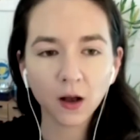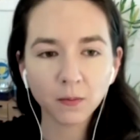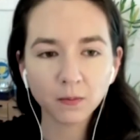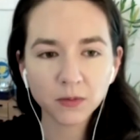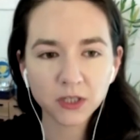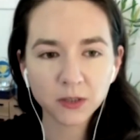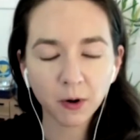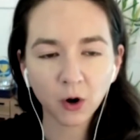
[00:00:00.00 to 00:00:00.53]

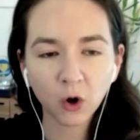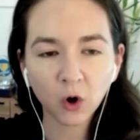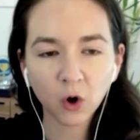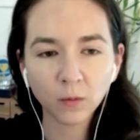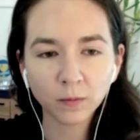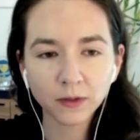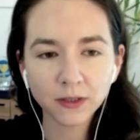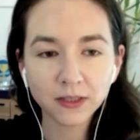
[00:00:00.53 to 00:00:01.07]
smart
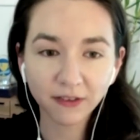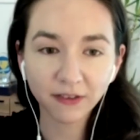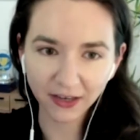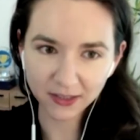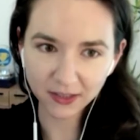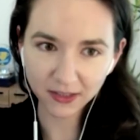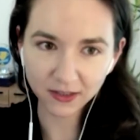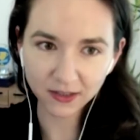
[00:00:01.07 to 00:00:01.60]
home
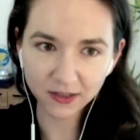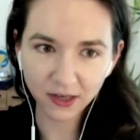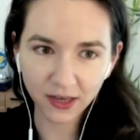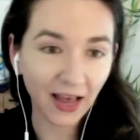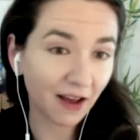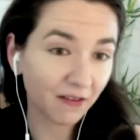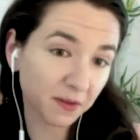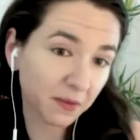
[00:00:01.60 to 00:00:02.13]
devices and
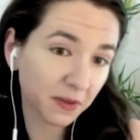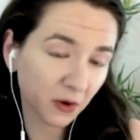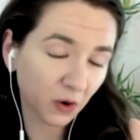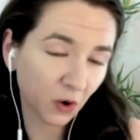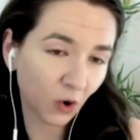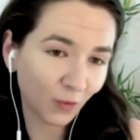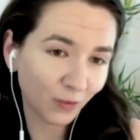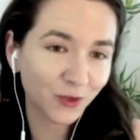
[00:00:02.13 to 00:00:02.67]
have them in their
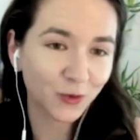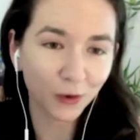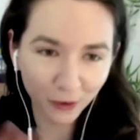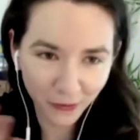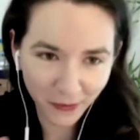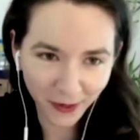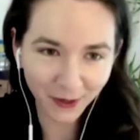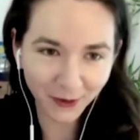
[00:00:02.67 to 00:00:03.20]
homes, whether
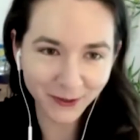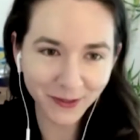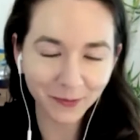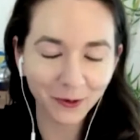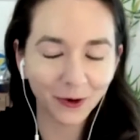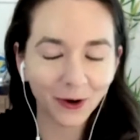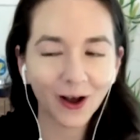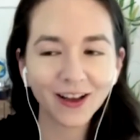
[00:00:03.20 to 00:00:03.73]
they use them
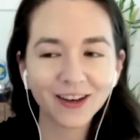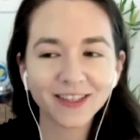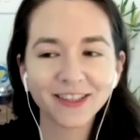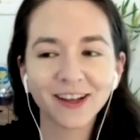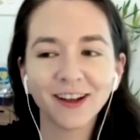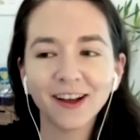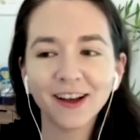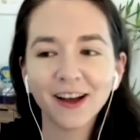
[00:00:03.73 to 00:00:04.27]
or not.
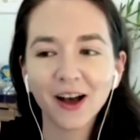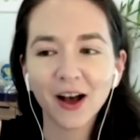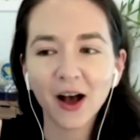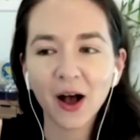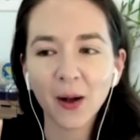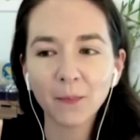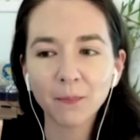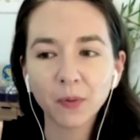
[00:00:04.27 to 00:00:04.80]

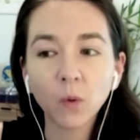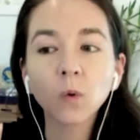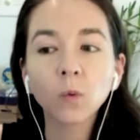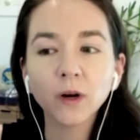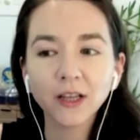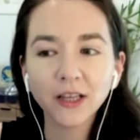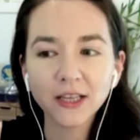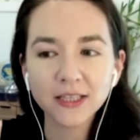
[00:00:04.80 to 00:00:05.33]
But we're
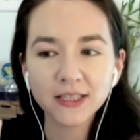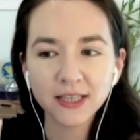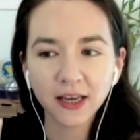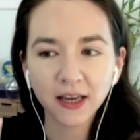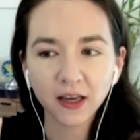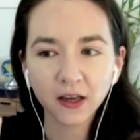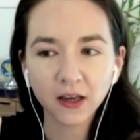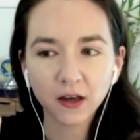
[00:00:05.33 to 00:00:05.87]
really
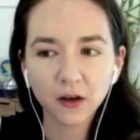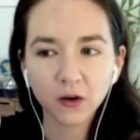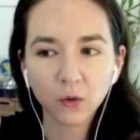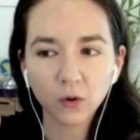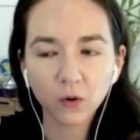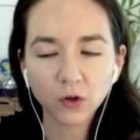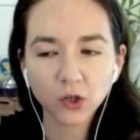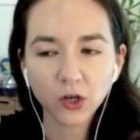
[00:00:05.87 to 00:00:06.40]
seeing
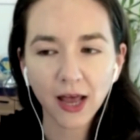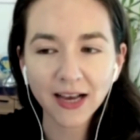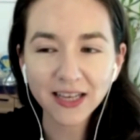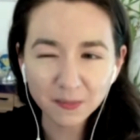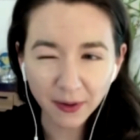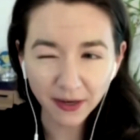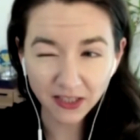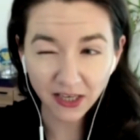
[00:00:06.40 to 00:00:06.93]

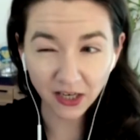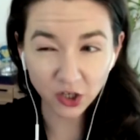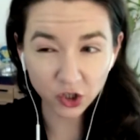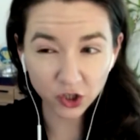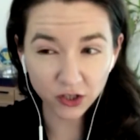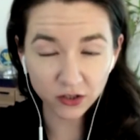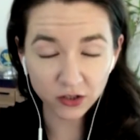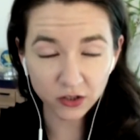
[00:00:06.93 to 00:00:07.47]

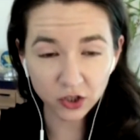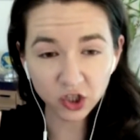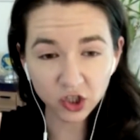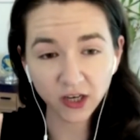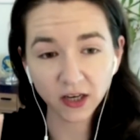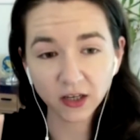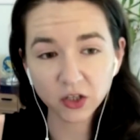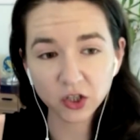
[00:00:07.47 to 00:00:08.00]
expectations
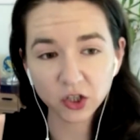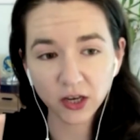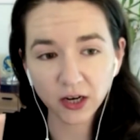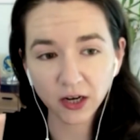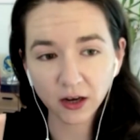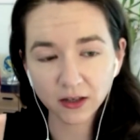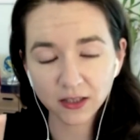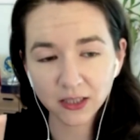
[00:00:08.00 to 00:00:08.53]
change in
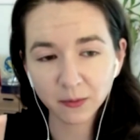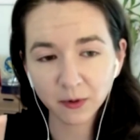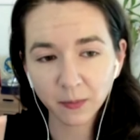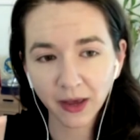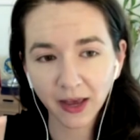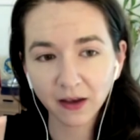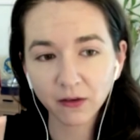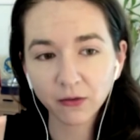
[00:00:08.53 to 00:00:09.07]
customer
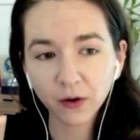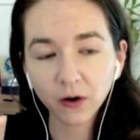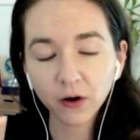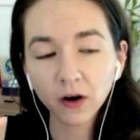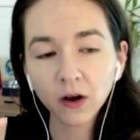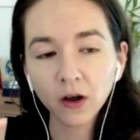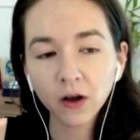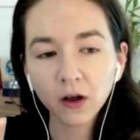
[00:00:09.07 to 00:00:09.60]
behavior,
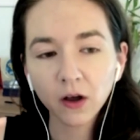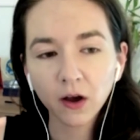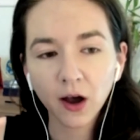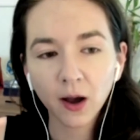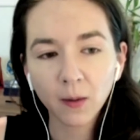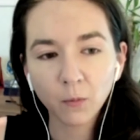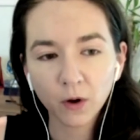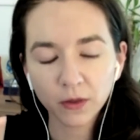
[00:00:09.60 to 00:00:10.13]

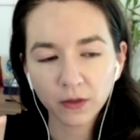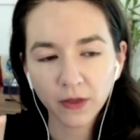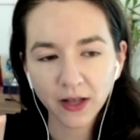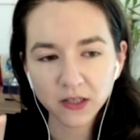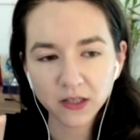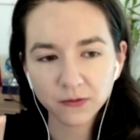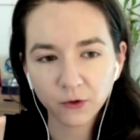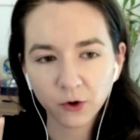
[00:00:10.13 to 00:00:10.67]
whether
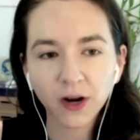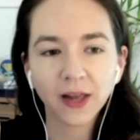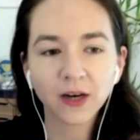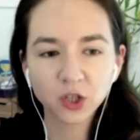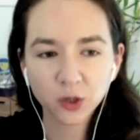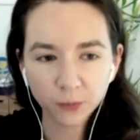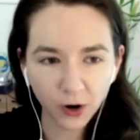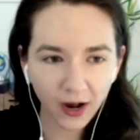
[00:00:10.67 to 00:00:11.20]
that's for an
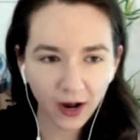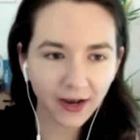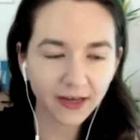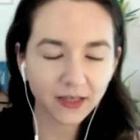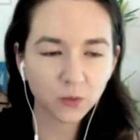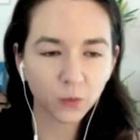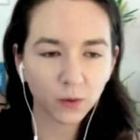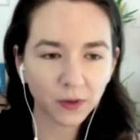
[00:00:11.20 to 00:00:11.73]

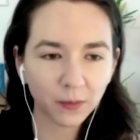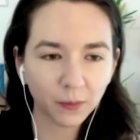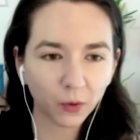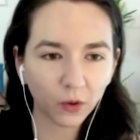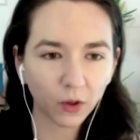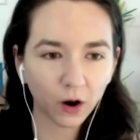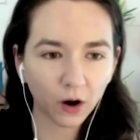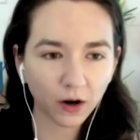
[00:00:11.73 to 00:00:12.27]
enterprise where
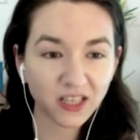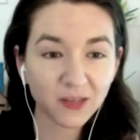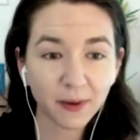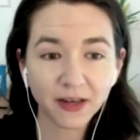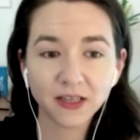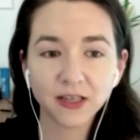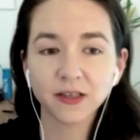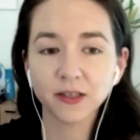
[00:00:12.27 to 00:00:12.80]
people are
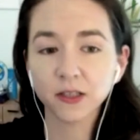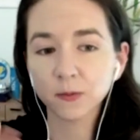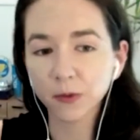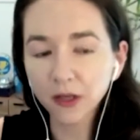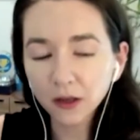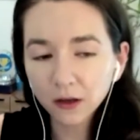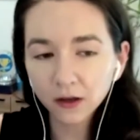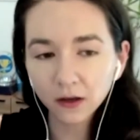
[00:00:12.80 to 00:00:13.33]
expecting to
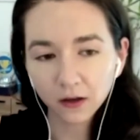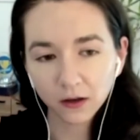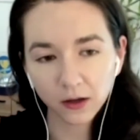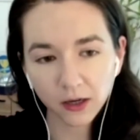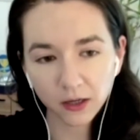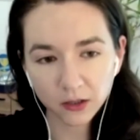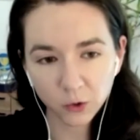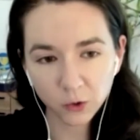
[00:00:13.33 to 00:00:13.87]
speak
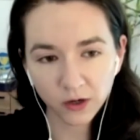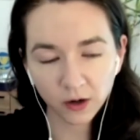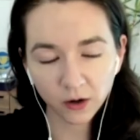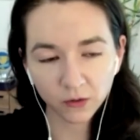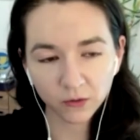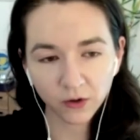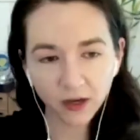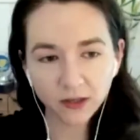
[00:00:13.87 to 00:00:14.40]
into an
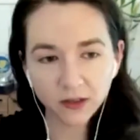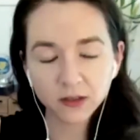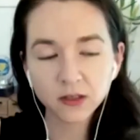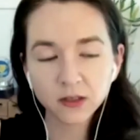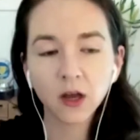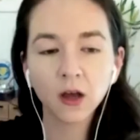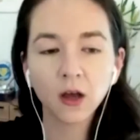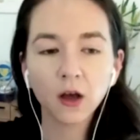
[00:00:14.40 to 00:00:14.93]
interface,
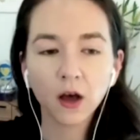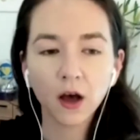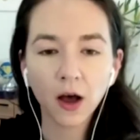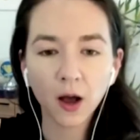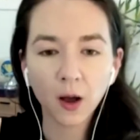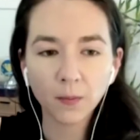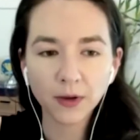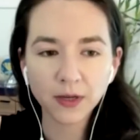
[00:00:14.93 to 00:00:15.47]

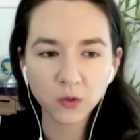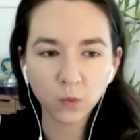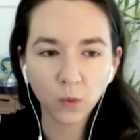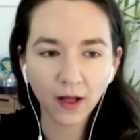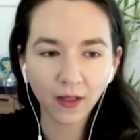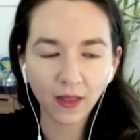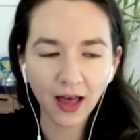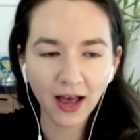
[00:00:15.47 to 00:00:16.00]
as
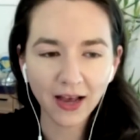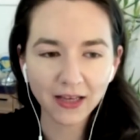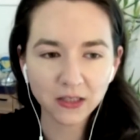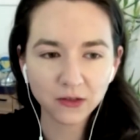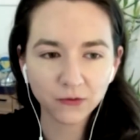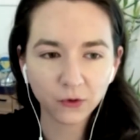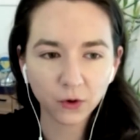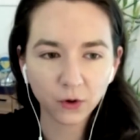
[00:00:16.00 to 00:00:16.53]
well as
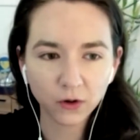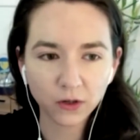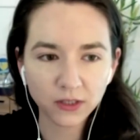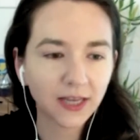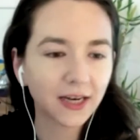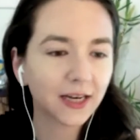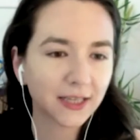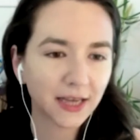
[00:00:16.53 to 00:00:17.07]
for
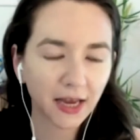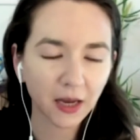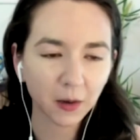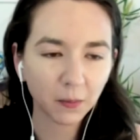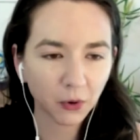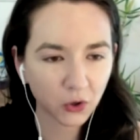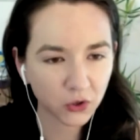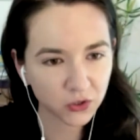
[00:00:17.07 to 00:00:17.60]
day-to-day
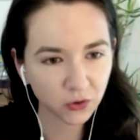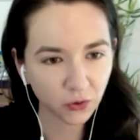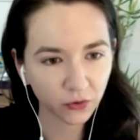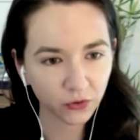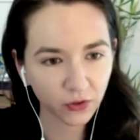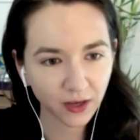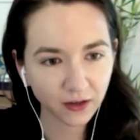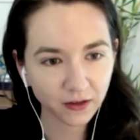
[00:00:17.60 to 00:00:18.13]
personal
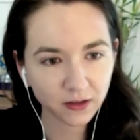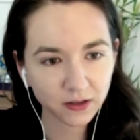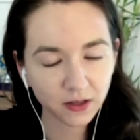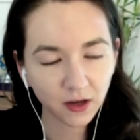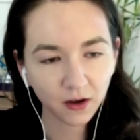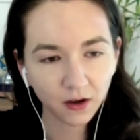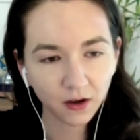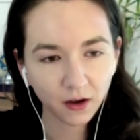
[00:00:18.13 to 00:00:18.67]
things
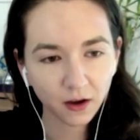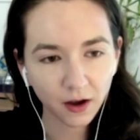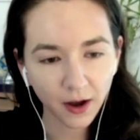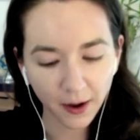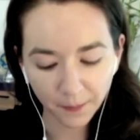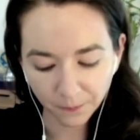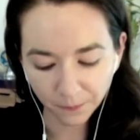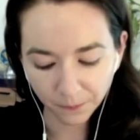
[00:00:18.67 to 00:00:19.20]

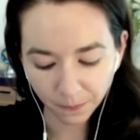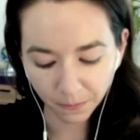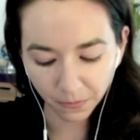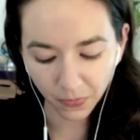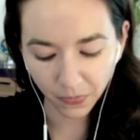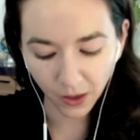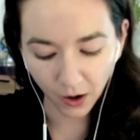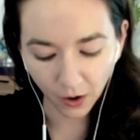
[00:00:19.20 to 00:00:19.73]

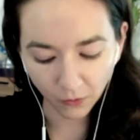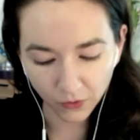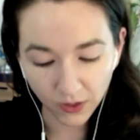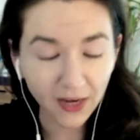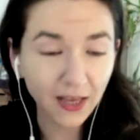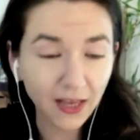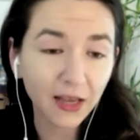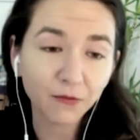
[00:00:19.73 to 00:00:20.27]
of
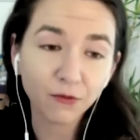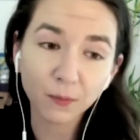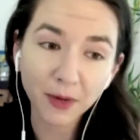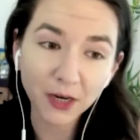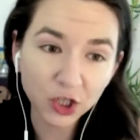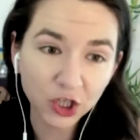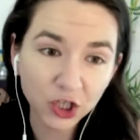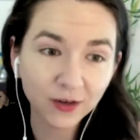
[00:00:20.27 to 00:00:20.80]
getting
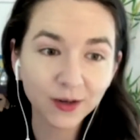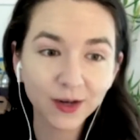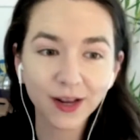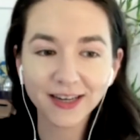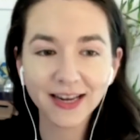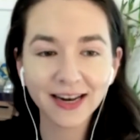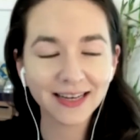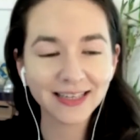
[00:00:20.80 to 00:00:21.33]
information
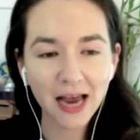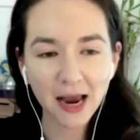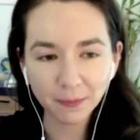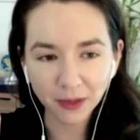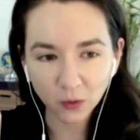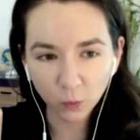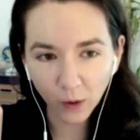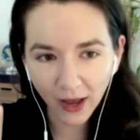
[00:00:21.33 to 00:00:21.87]
in a
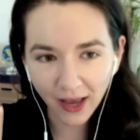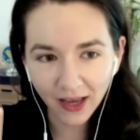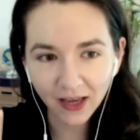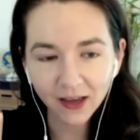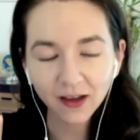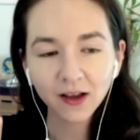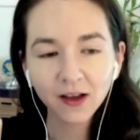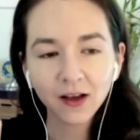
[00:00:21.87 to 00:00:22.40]
timely
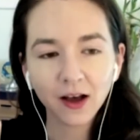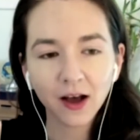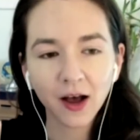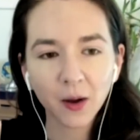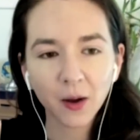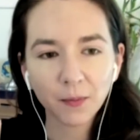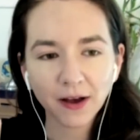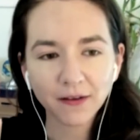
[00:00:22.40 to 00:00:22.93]
way.
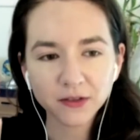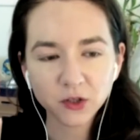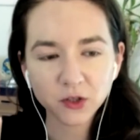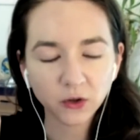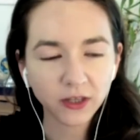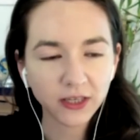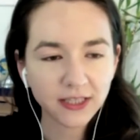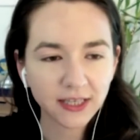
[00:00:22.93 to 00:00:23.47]
I've
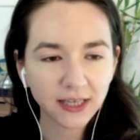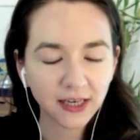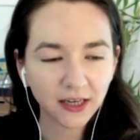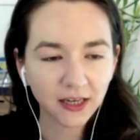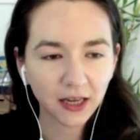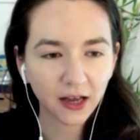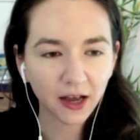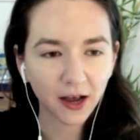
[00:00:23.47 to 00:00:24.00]
certainly
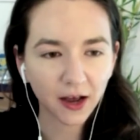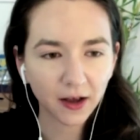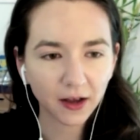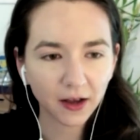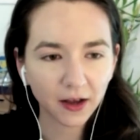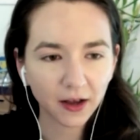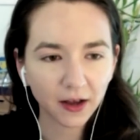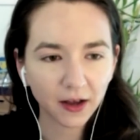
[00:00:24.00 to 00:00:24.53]
seen
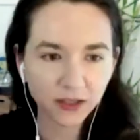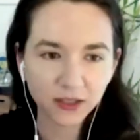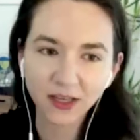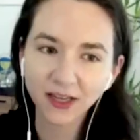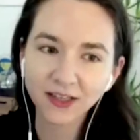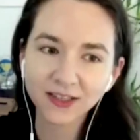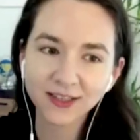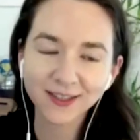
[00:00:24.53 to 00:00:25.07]
here in the United
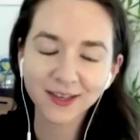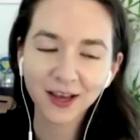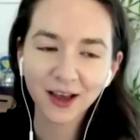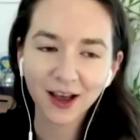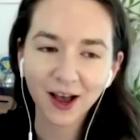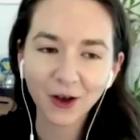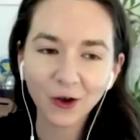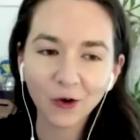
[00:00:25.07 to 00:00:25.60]
States,
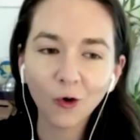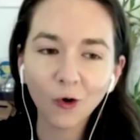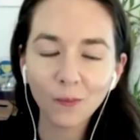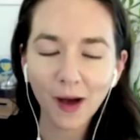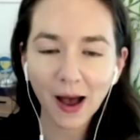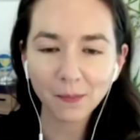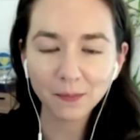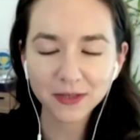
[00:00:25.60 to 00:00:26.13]
Google
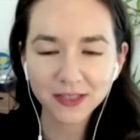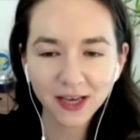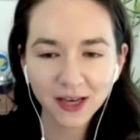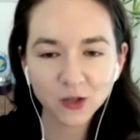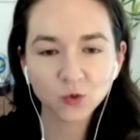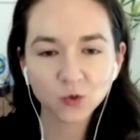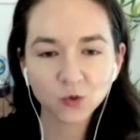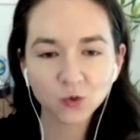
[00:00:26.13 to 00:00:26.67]
Maps
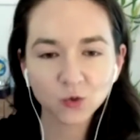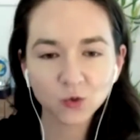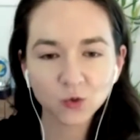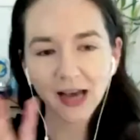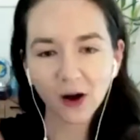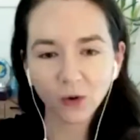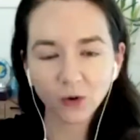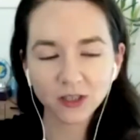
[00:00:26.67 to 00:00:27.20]
has rolled
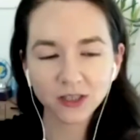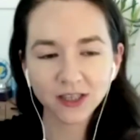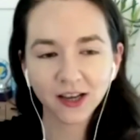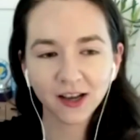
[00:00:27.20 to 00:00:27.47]
out,